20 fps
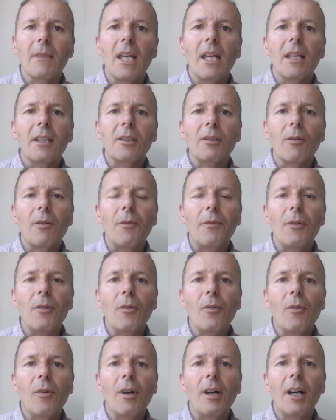So if
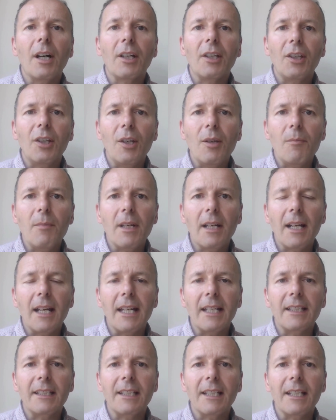you're
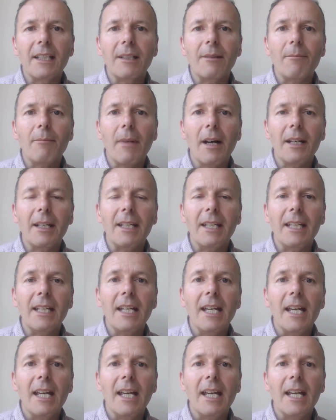accumulating money